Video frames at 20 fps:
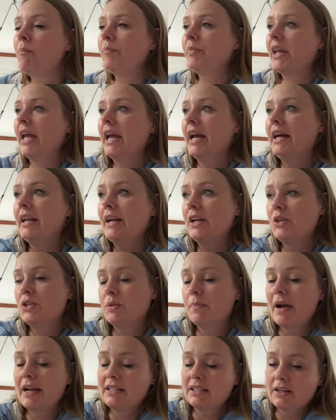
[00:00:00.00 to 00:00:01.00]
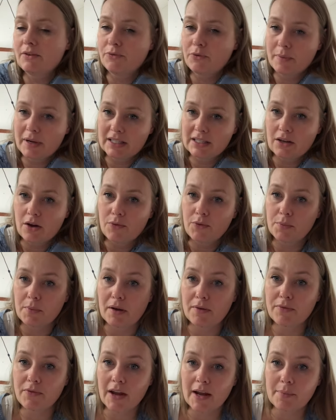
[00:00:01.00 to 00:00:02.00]
and I used to buy stuff for myself and my
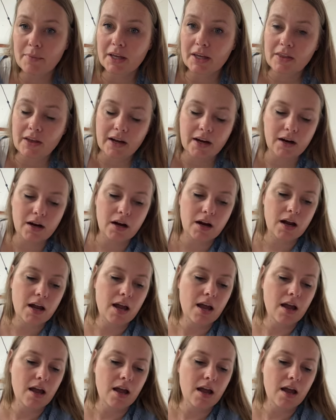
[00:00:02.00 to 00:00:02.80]
family there.